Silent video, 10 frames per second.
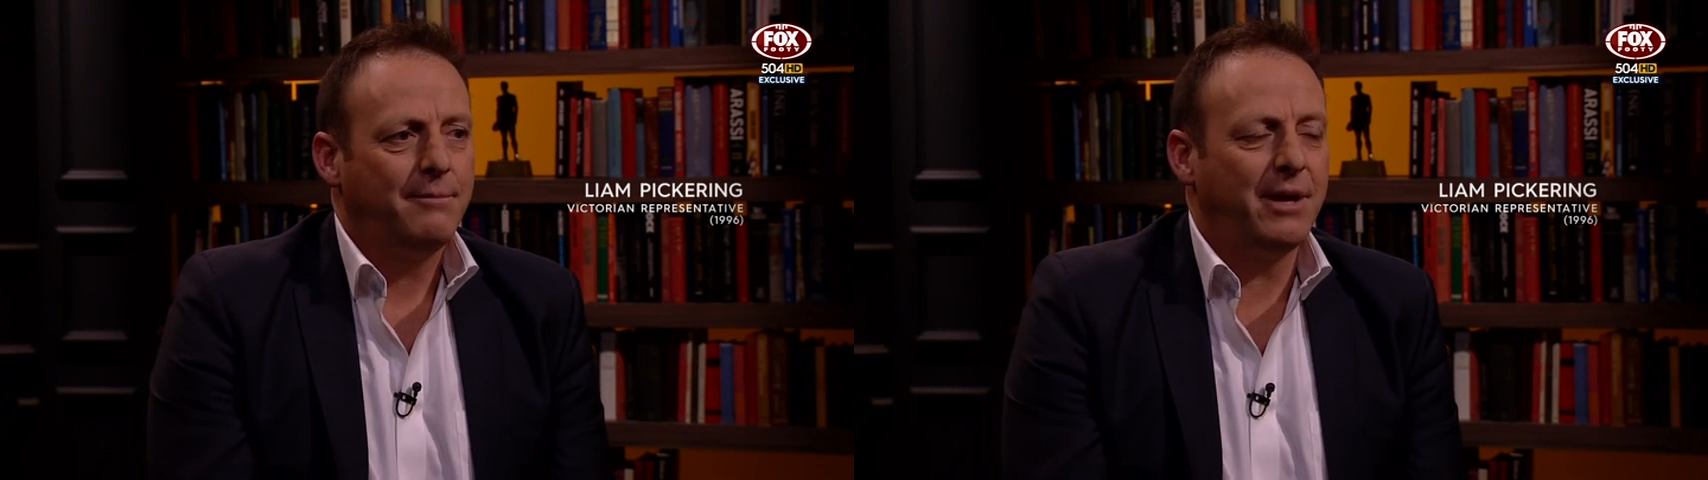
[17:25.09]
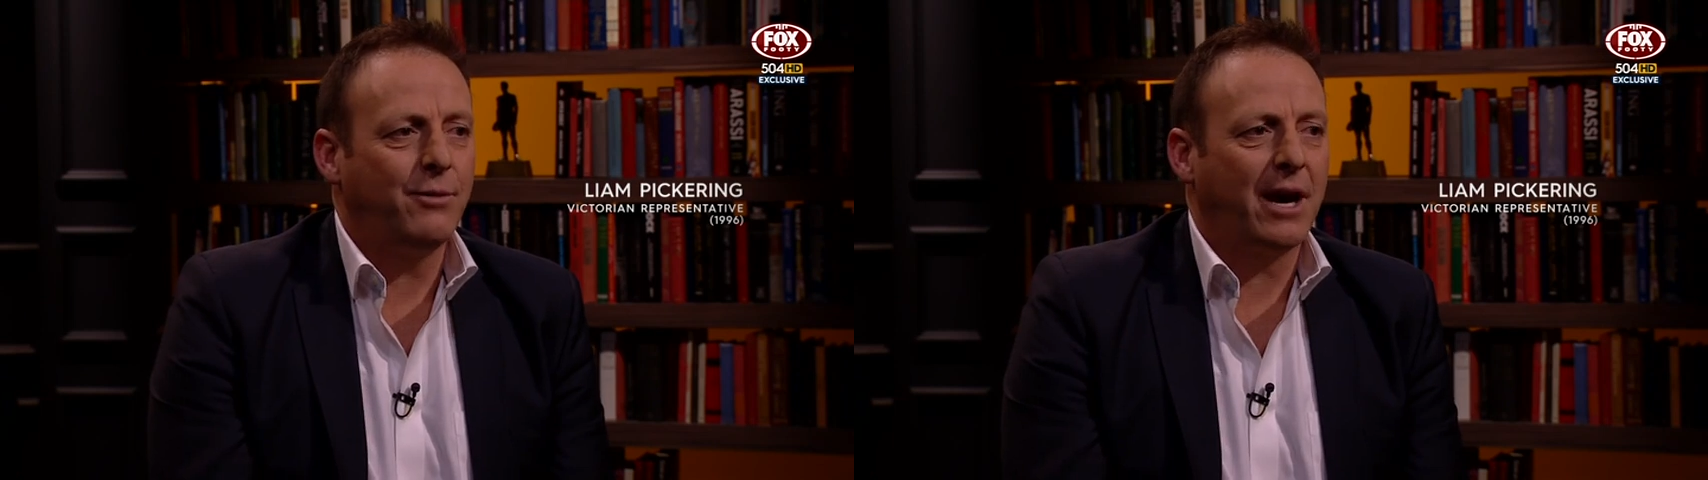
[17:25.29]

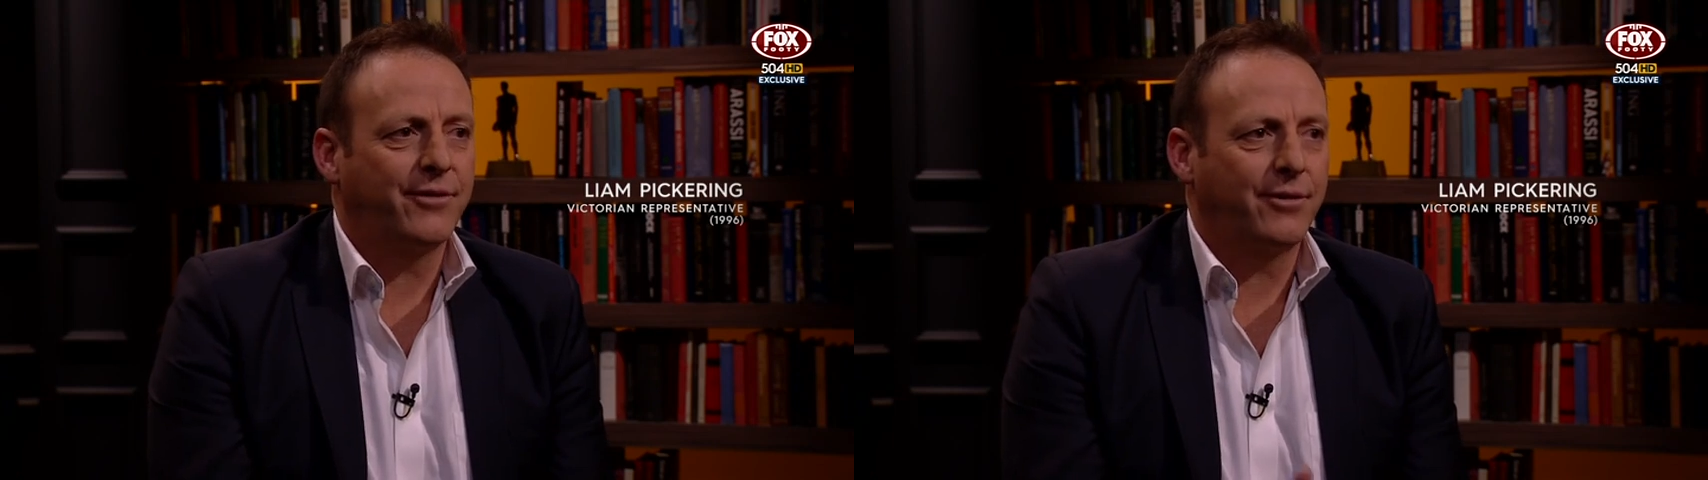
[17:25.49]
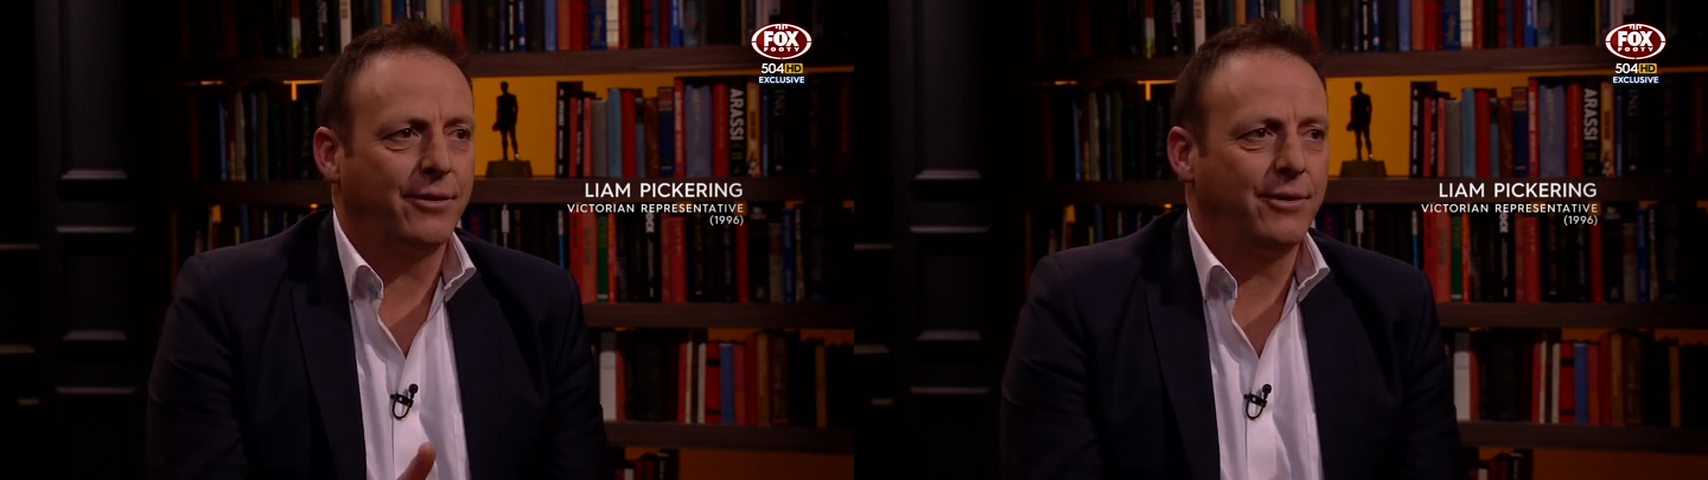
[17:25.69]
midway
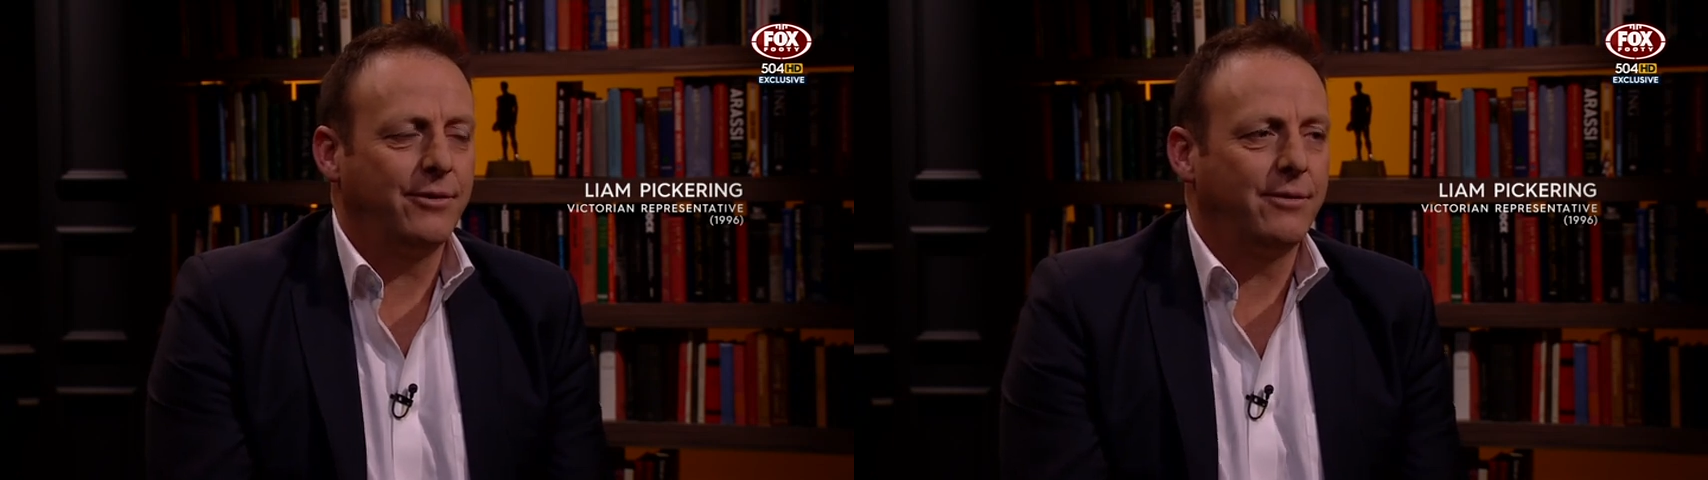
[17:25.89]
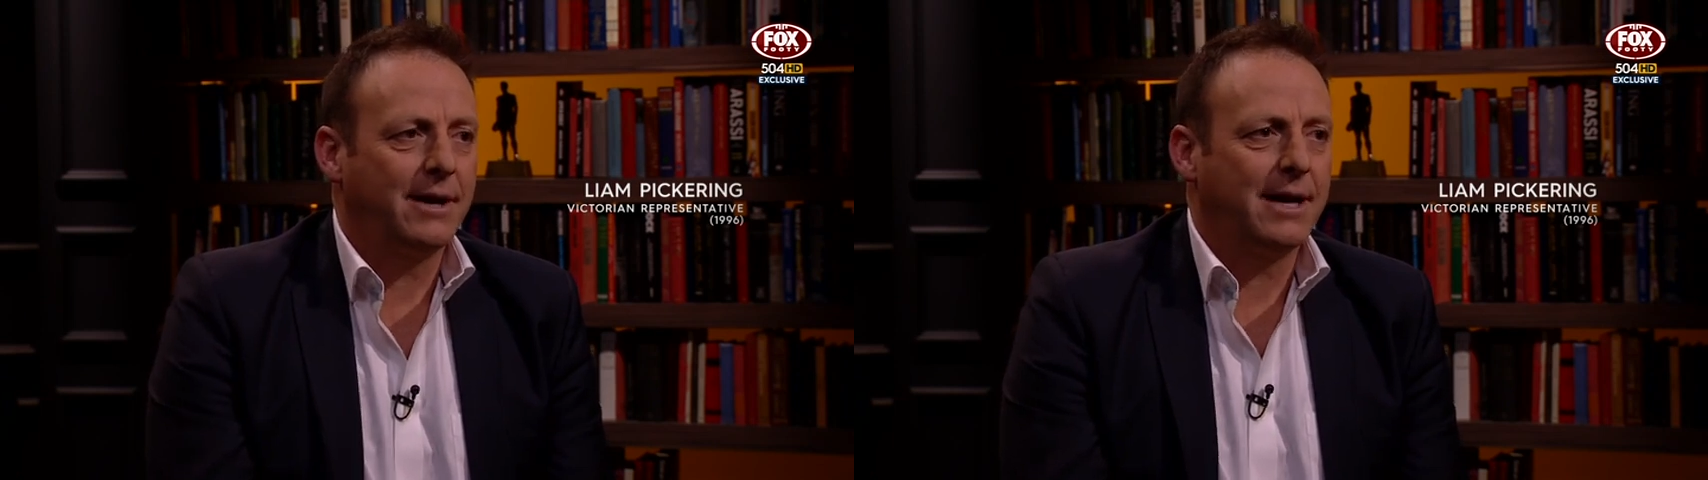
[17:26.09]

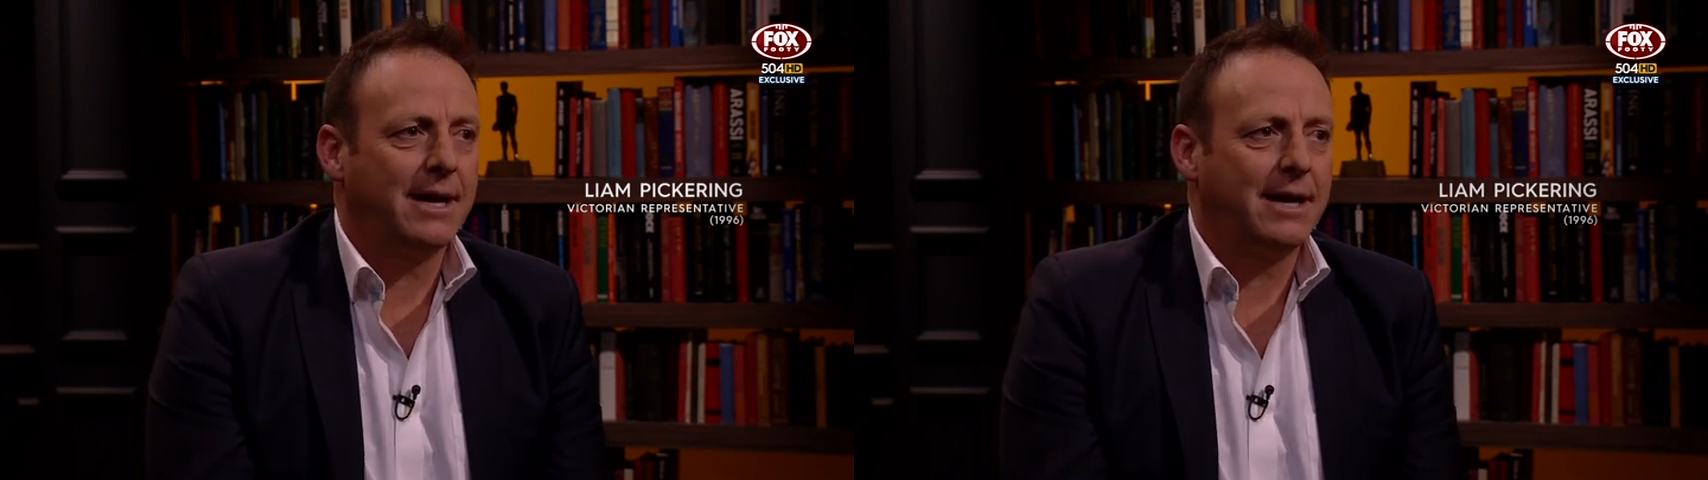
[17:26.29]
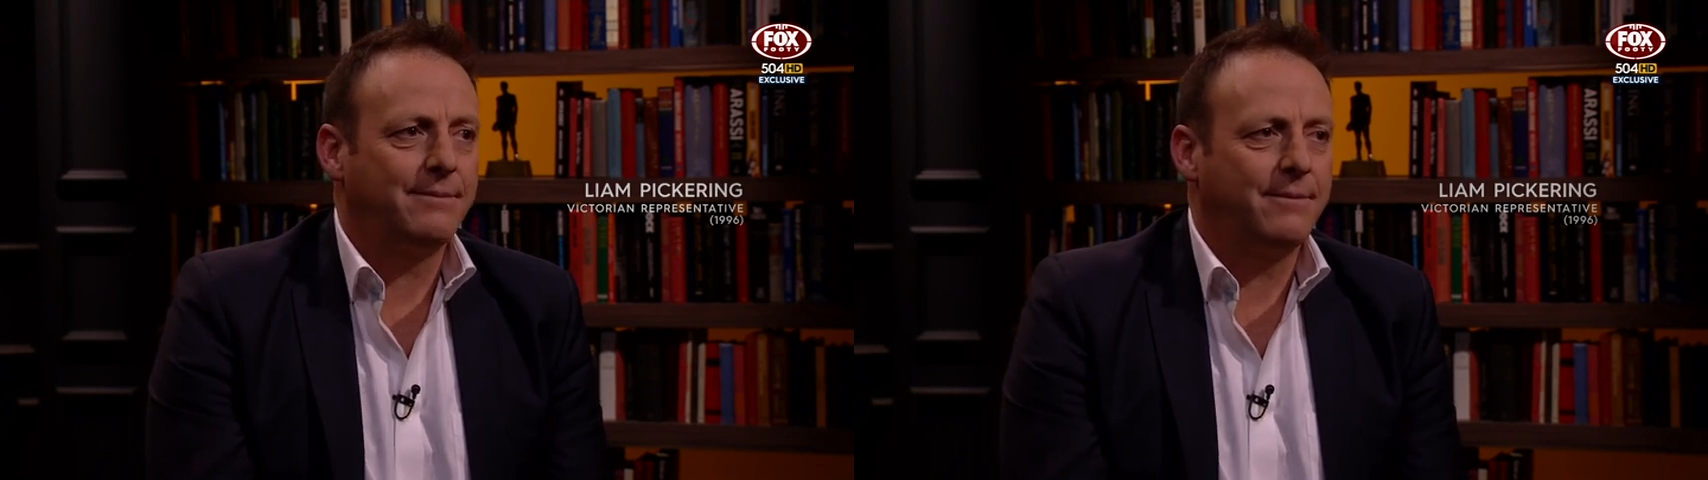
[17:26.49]
through
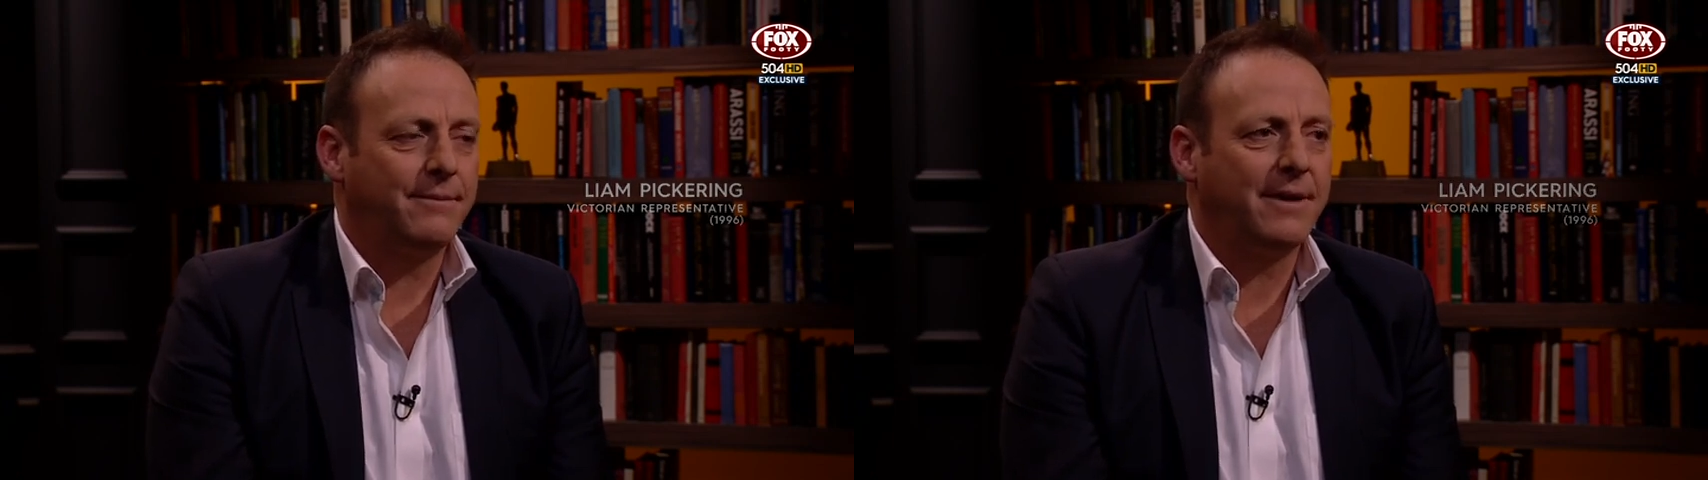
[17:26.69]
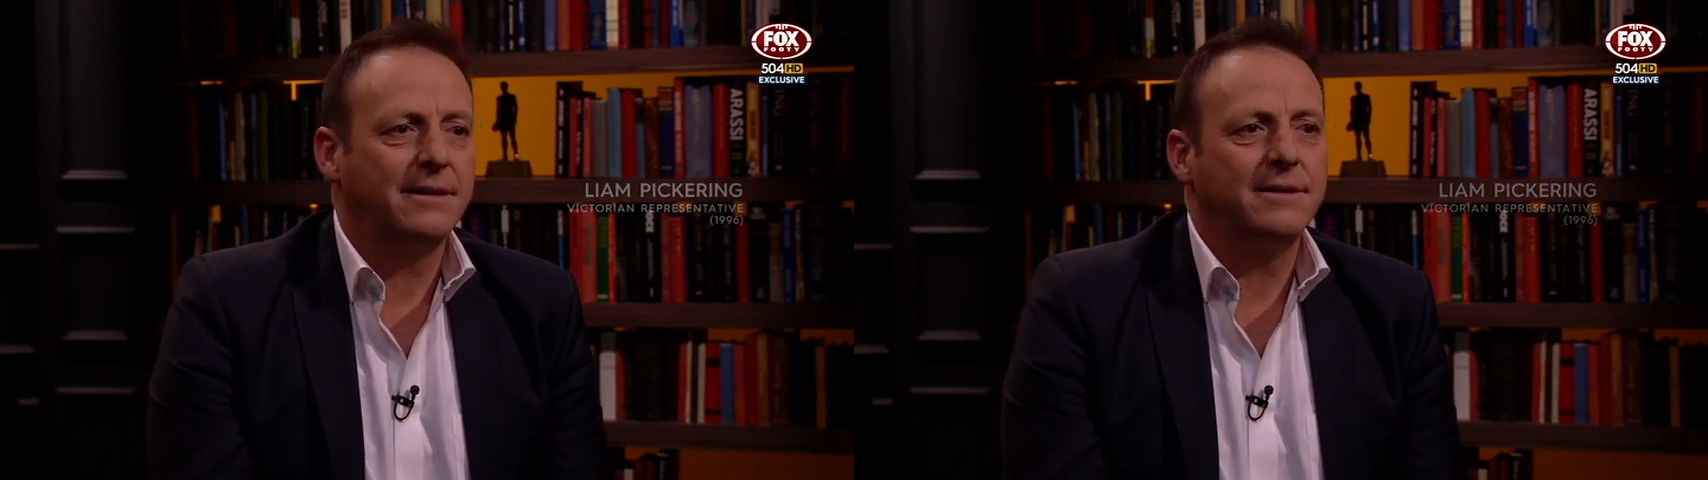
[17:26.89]

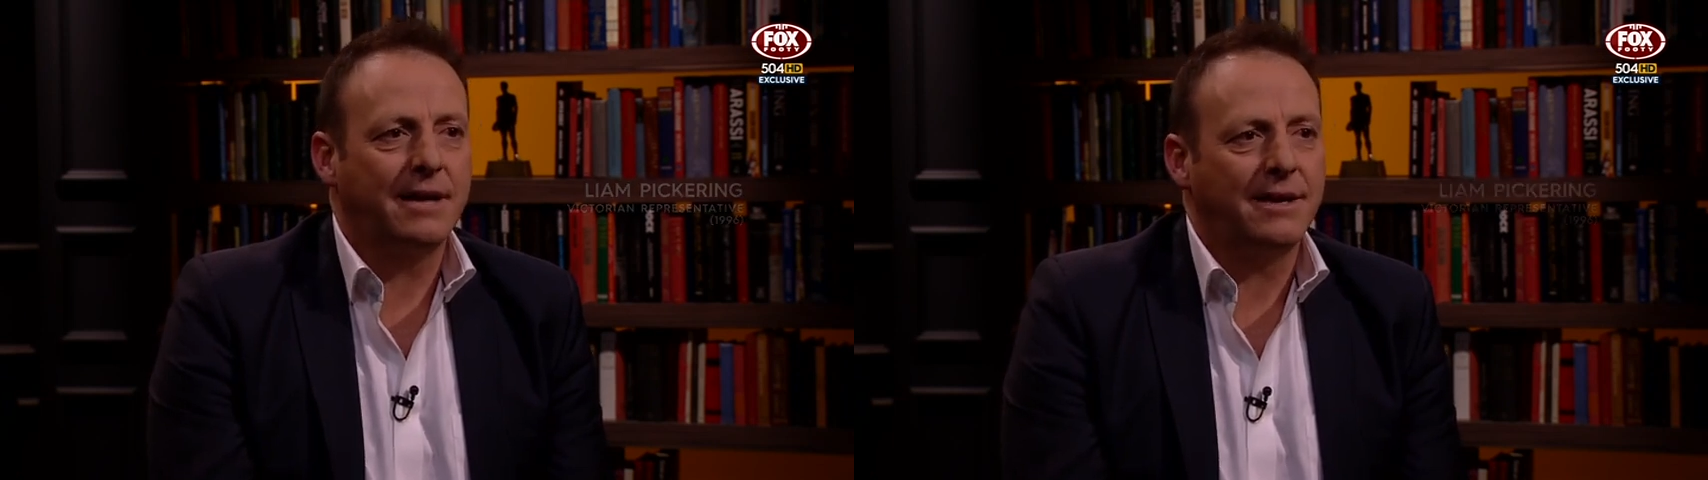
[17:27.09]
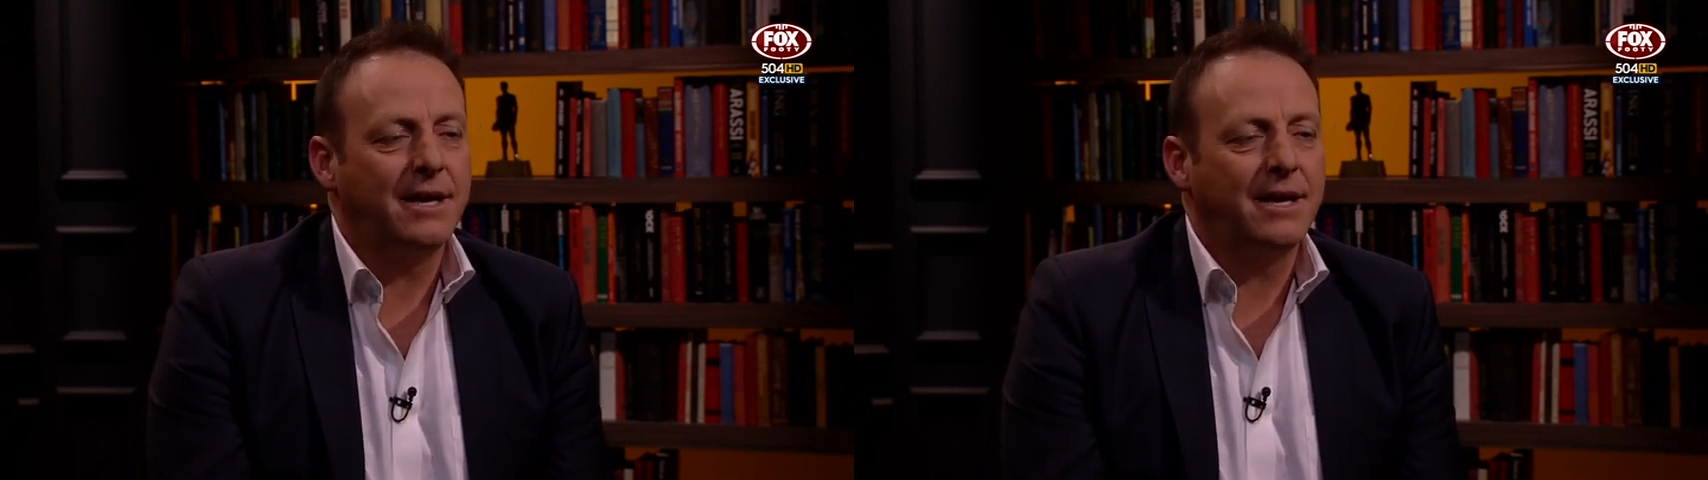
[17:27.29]
that